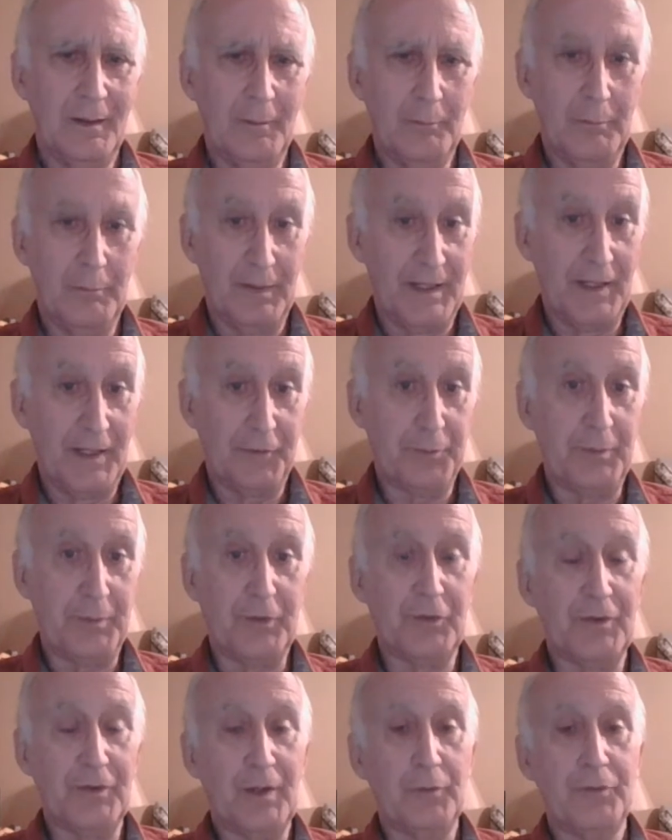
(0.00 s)
But that's
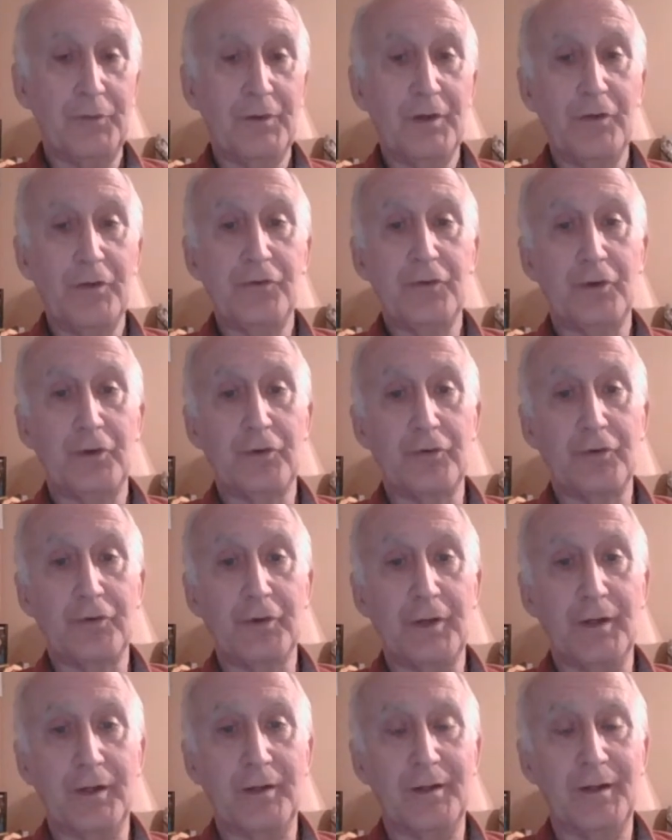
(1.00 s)
because I was an endurance
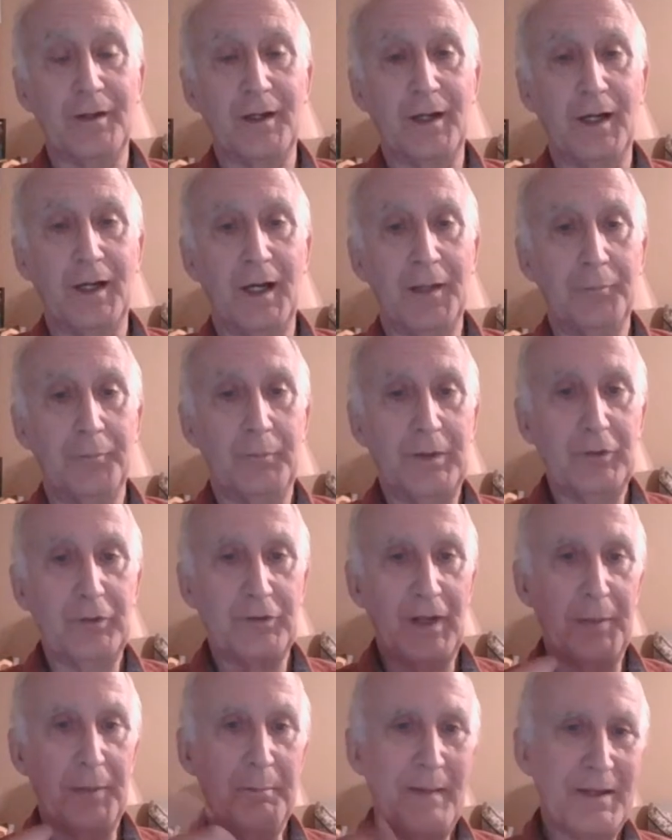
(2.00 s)
runner. And because
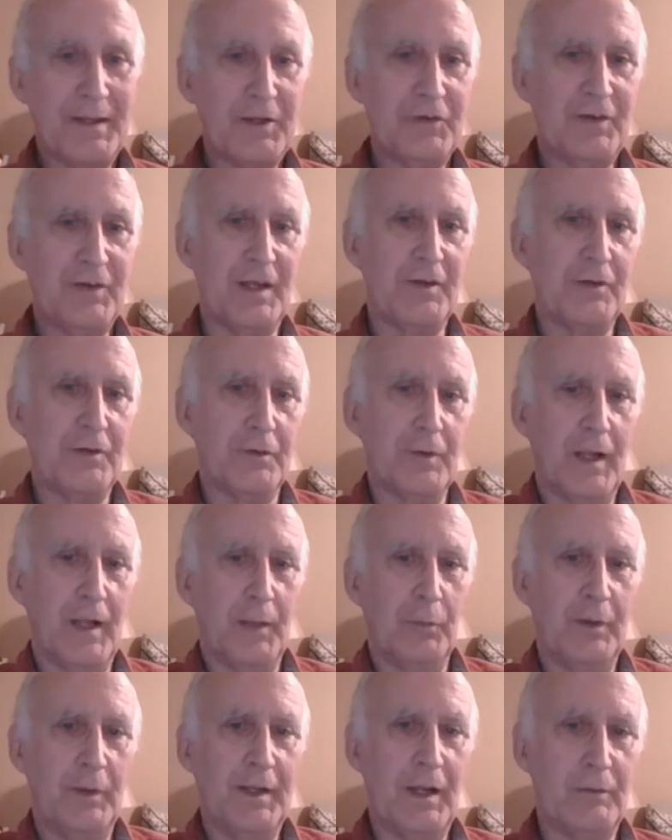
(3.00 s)
I meditated
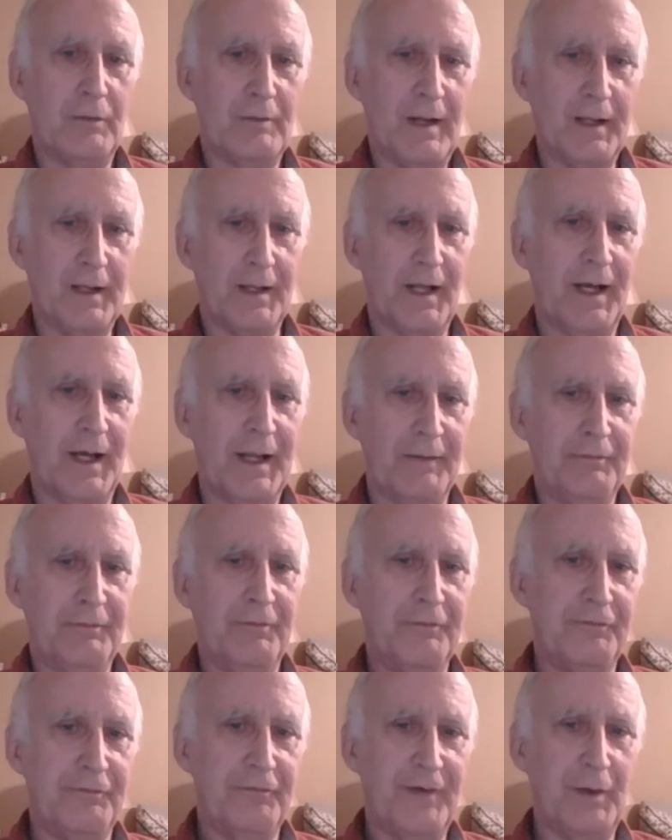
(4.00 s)
when I ran, I
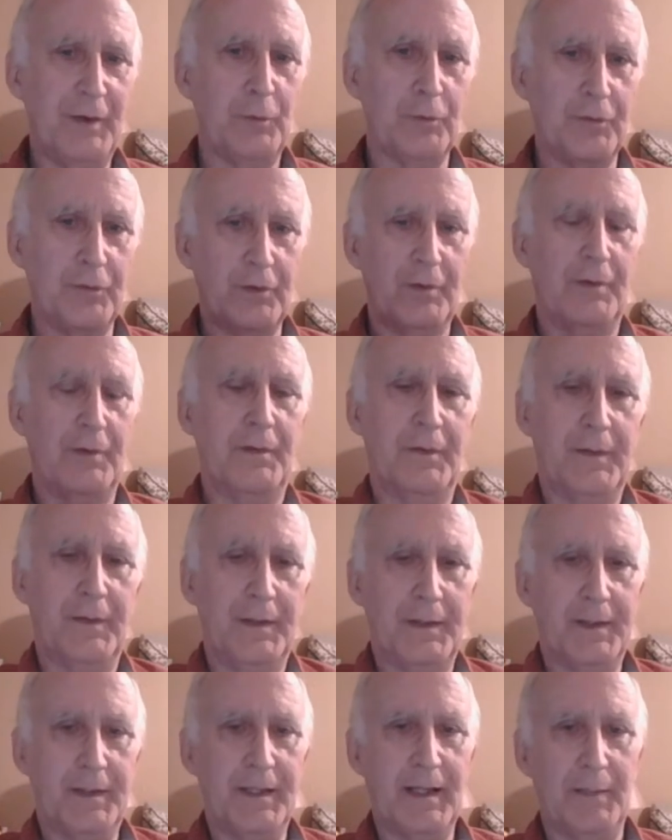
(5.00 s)
felt
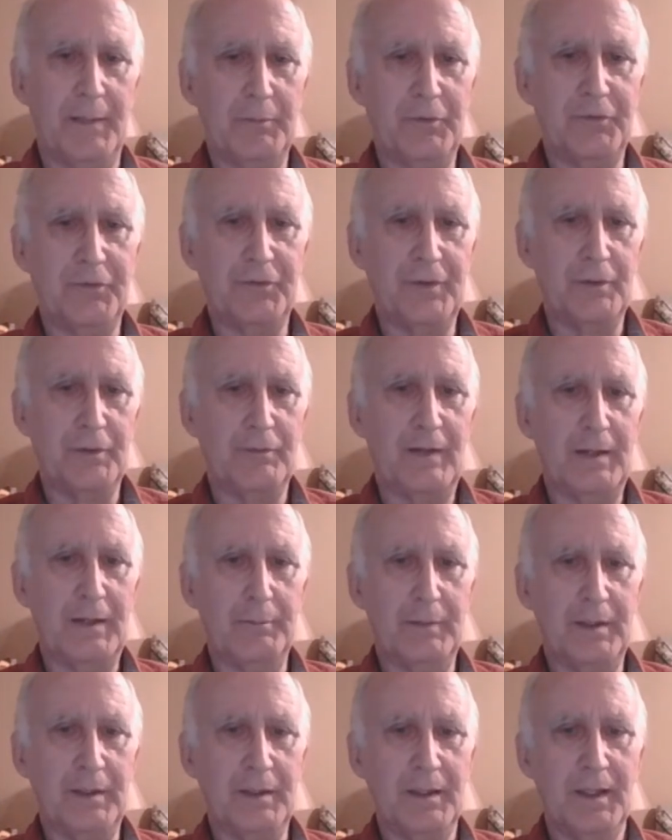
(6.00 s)
the atmosphere
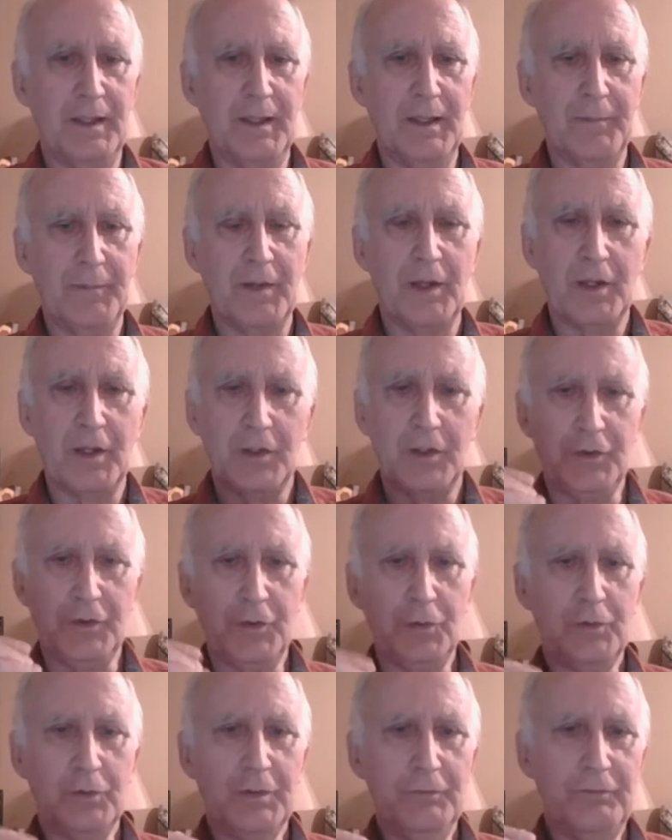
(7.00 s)
around me.
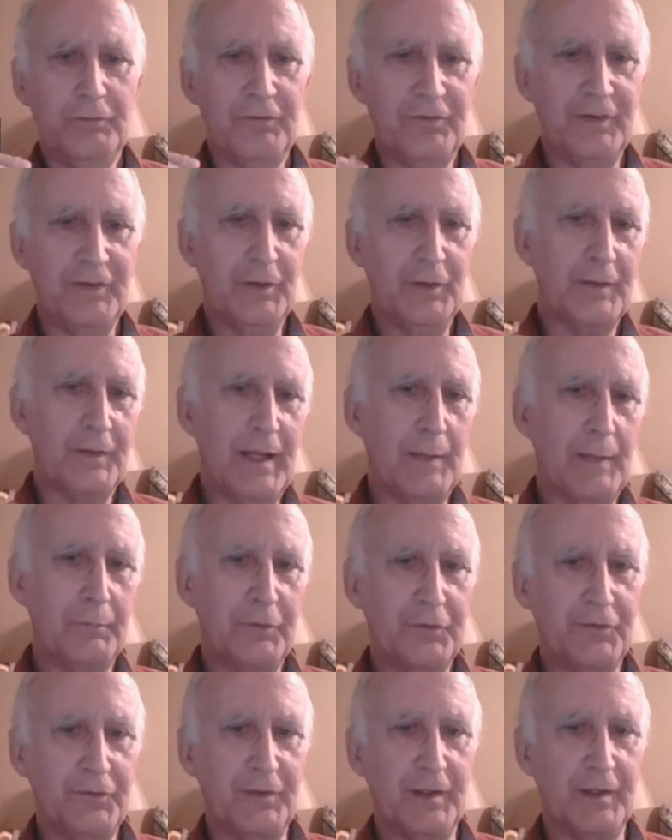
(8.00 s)
You can feel the
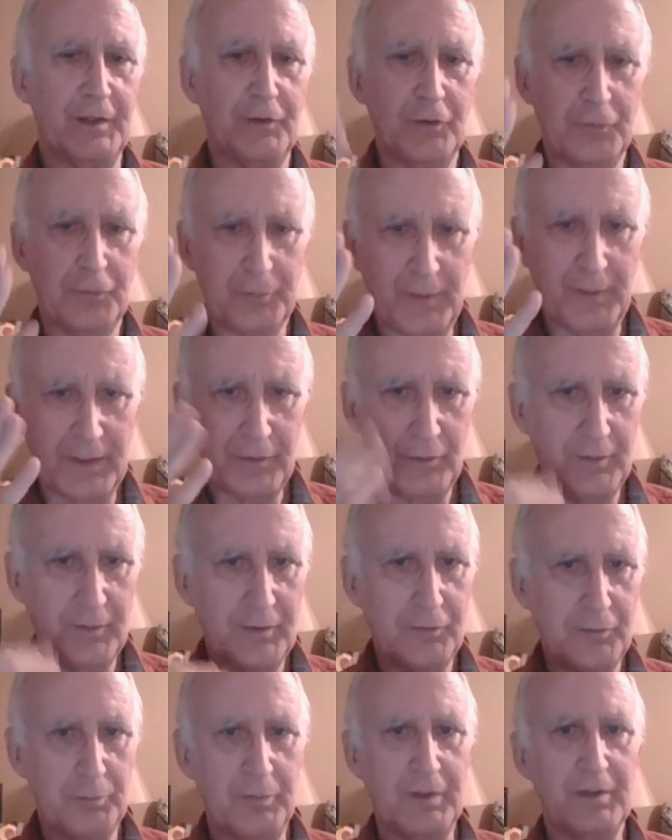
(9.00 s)
atmosphere just by doing
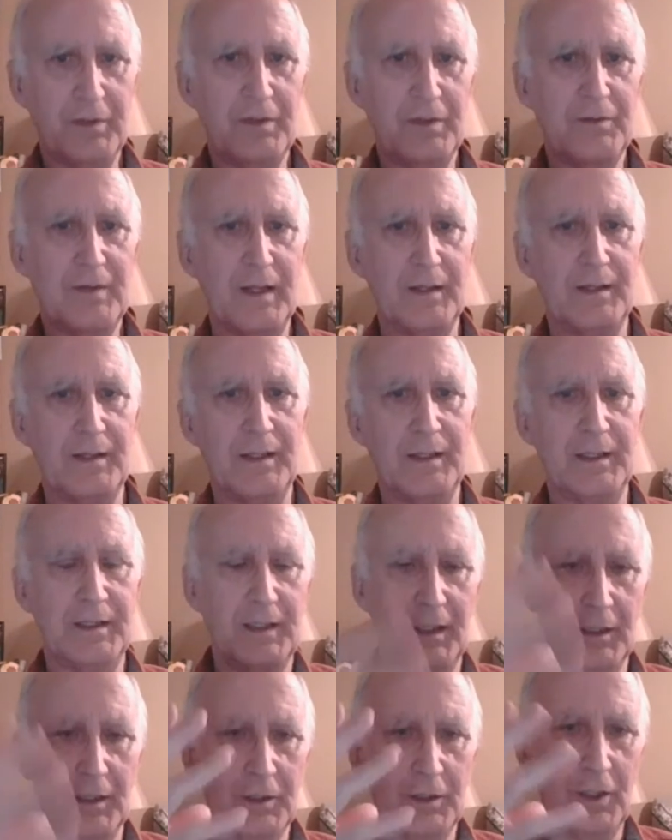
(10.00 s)
this breathing technique
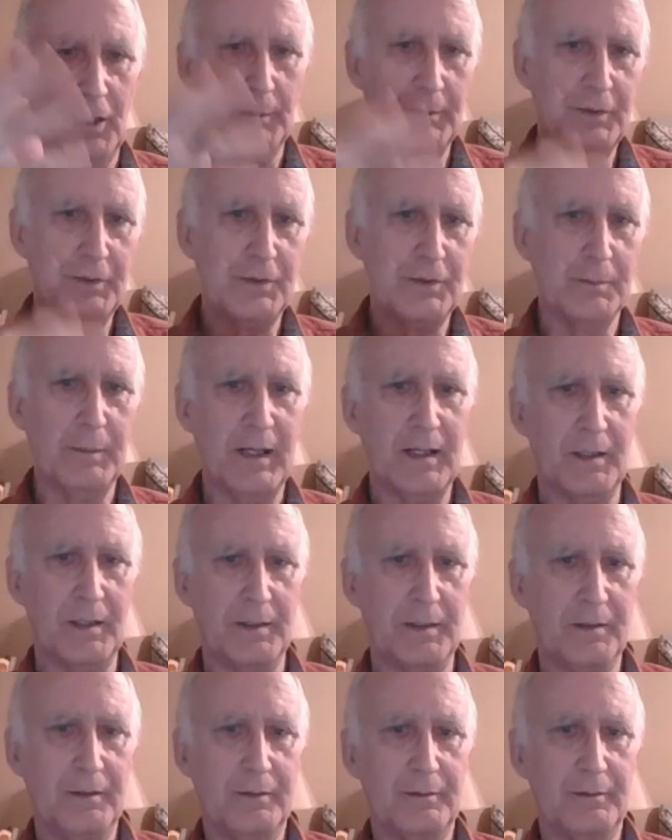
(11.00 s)
and calming your mind